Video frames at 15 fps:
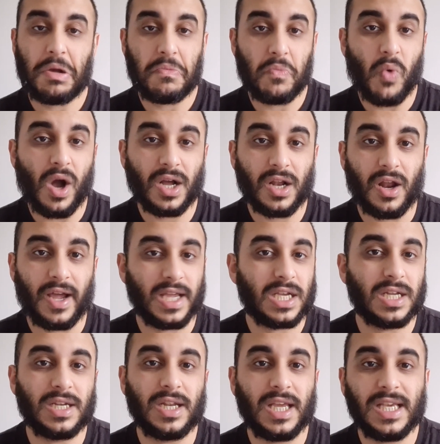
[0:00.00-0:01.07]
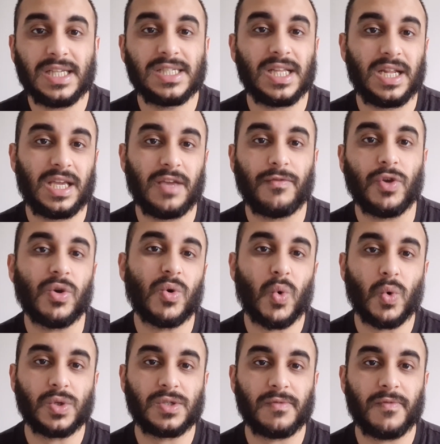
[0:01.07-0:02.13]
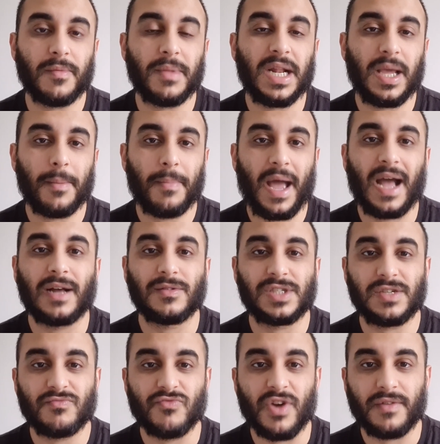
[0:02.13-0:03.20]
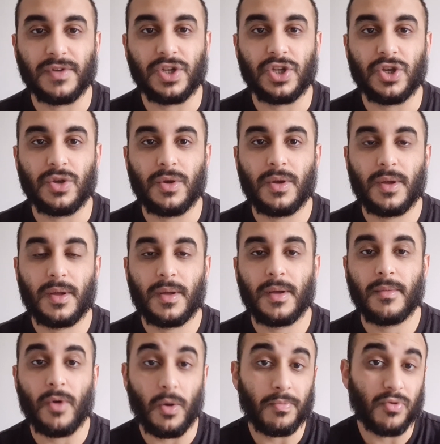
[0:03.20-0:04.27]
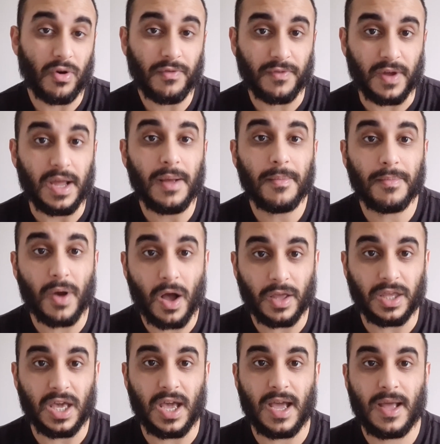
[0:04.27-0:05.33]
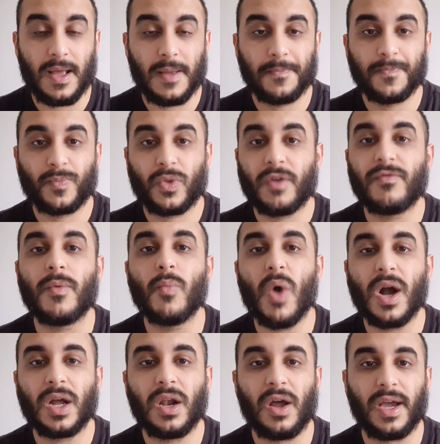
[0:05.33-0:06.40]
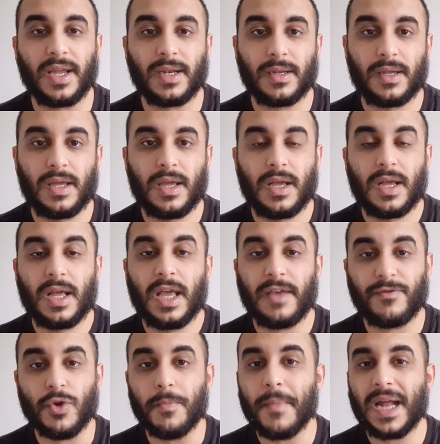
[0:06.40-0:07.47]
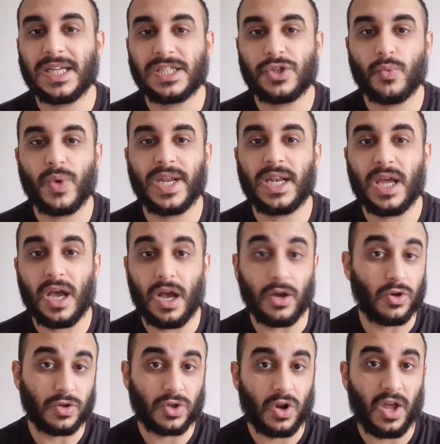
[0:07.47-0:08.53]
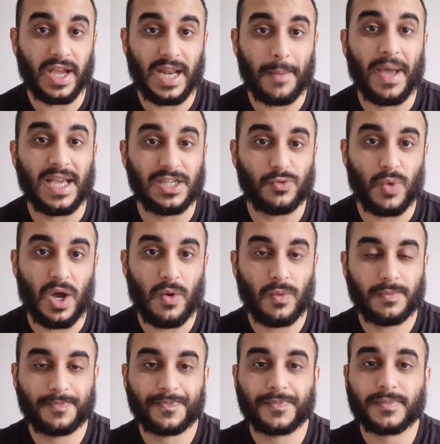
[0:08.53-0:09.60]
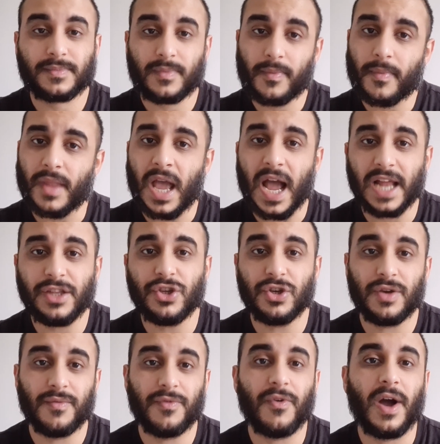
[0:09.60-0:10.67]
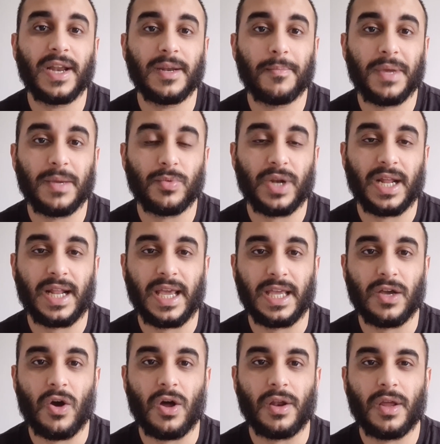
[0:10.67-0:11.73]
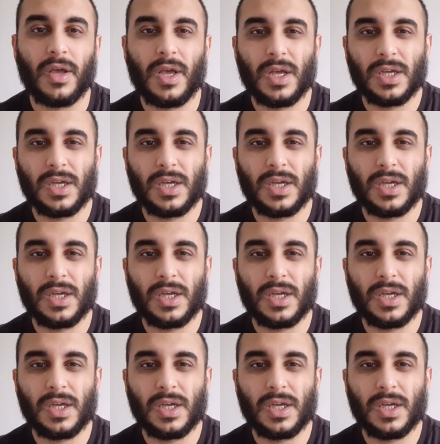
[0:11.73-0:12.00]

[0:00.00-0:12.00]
One client can easily give you £250,000 in revenue or profit per year from one client. If you manage to win a good client that pays well and you can find the people that they can't.